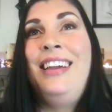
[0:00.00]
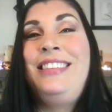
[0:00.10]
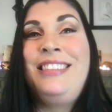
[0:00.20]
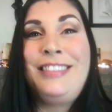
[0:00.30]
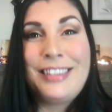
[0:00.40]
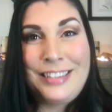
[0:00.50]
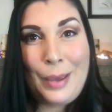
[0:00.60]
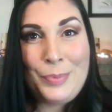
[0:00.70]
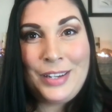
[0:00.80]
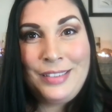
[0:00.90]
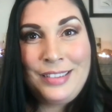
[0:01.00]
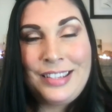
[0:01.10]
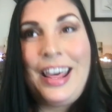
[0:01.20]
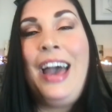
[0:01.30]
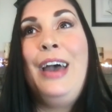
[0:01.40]
It's this
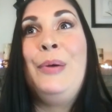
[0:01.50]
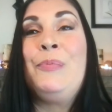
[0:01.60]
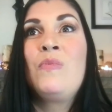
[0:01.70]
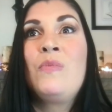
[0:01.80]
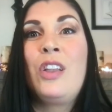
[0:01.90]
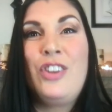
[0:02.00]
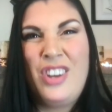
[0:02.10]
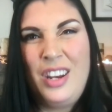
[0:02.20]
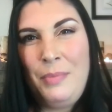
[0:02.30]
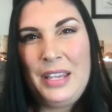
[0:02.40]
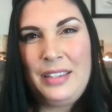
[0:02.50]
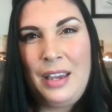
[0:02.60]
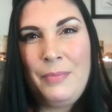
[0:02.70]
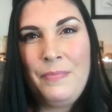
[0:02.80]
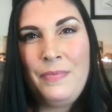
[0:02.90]
acceptance that you're going to mess
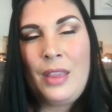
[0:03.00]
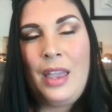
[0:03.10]
up